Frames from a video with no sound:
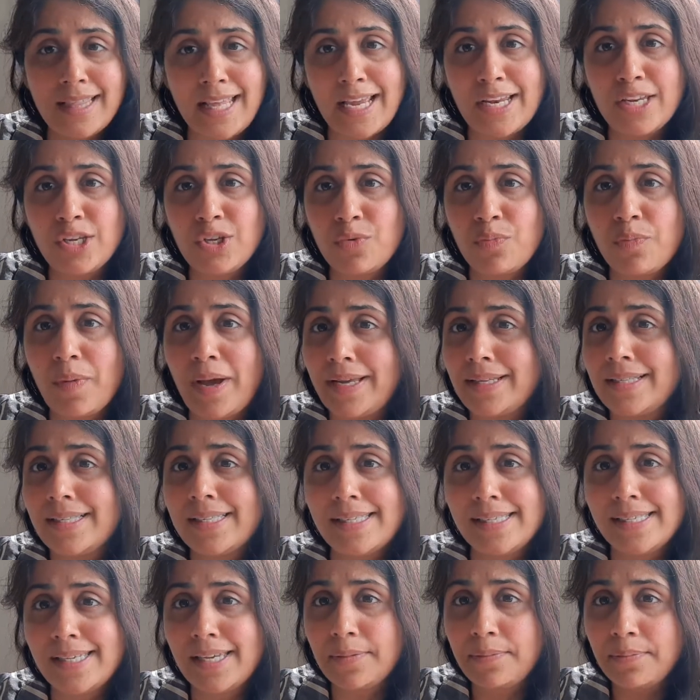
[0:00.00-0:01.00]
then you might
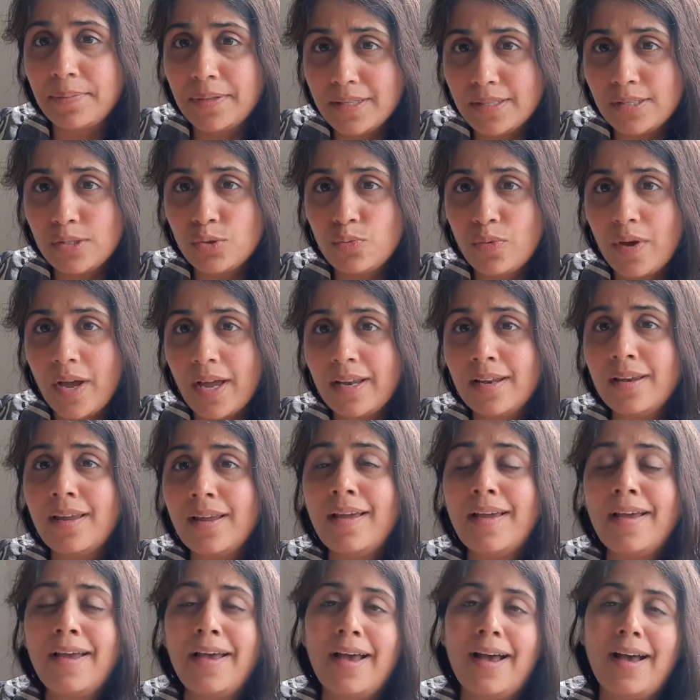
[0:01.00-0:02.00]
skip this
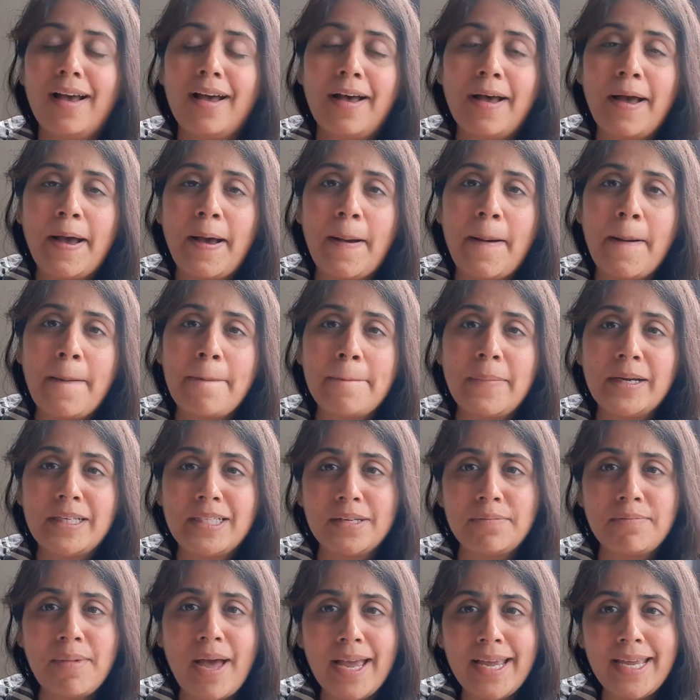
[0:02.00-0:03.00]
one. But
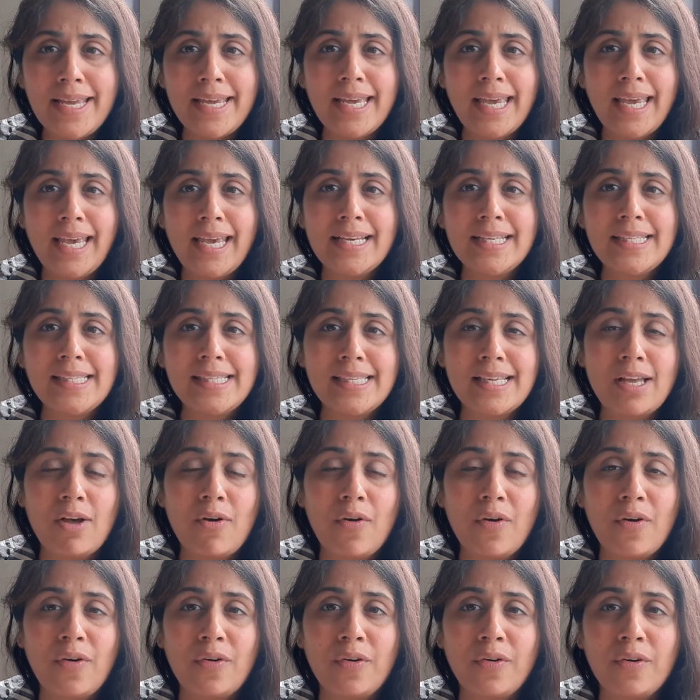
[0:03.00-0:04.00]
in my case,
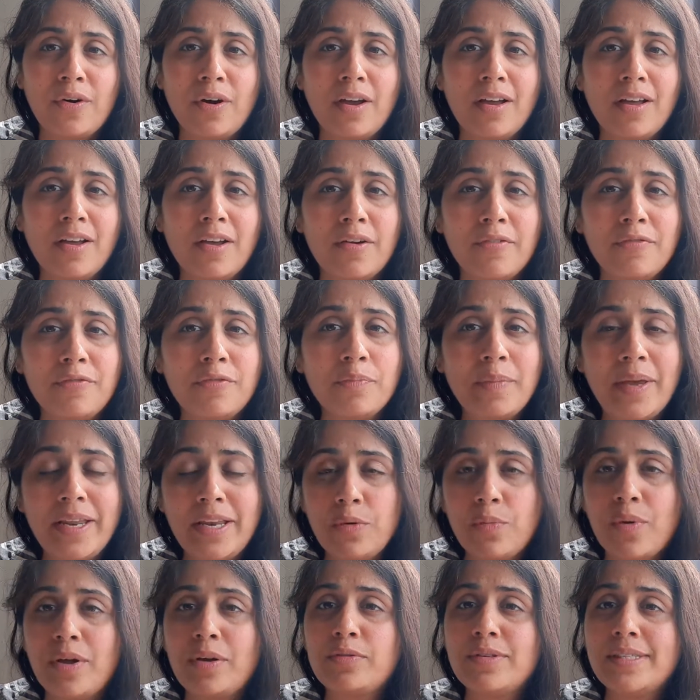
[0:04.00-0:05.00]
or from
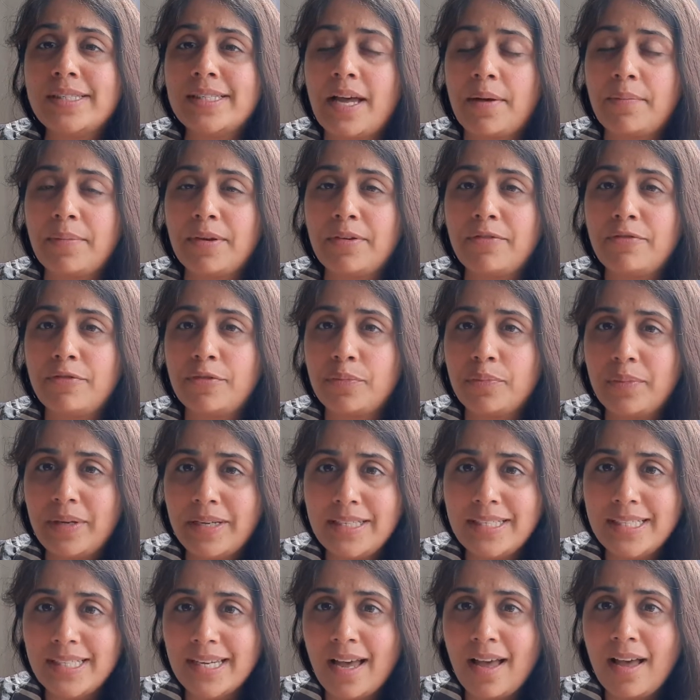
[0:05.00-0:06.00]
anyone who's coming from
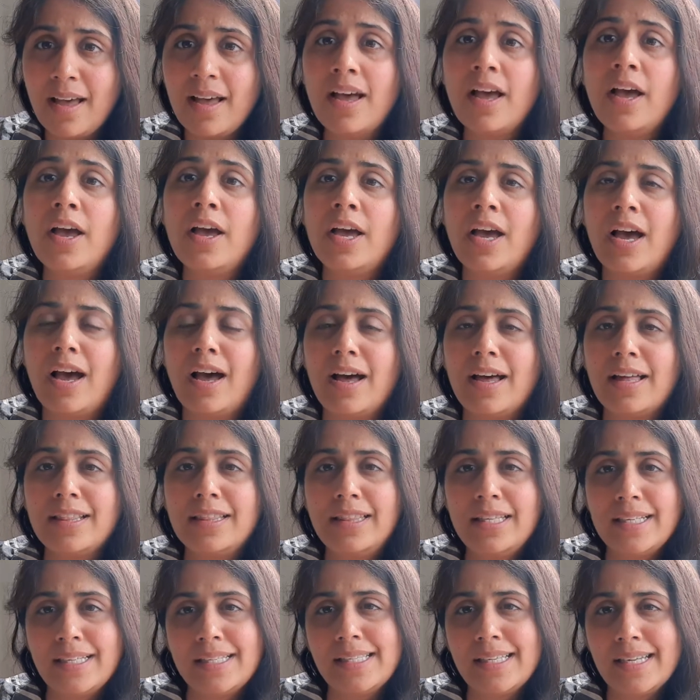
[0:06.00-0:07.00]
India,
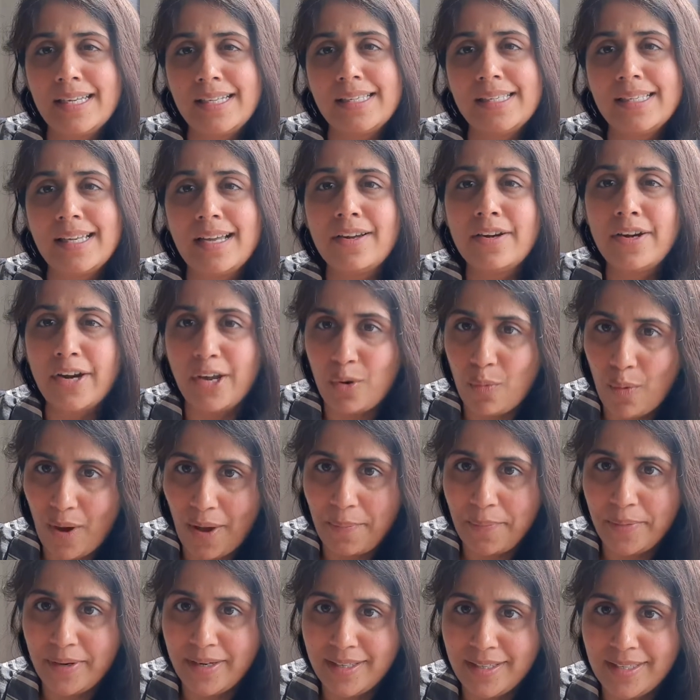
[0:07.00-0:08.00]
this is a
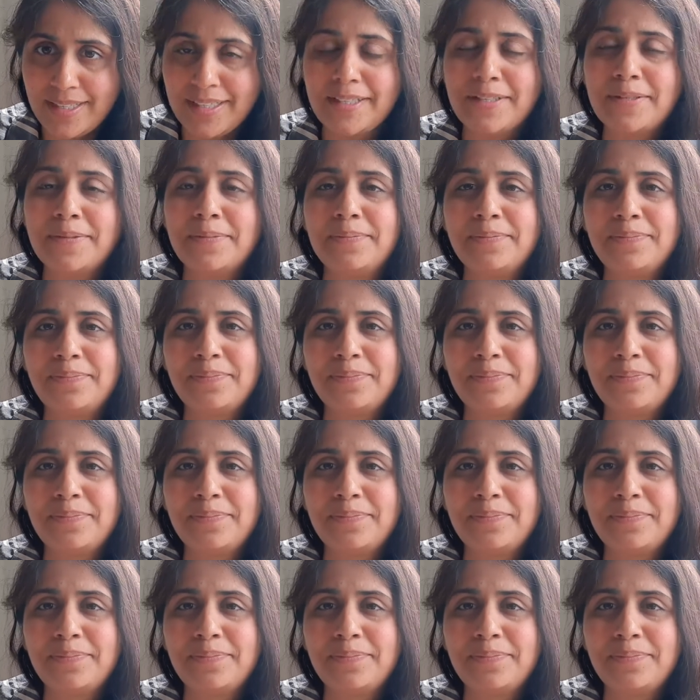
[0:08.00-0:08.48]
requirement.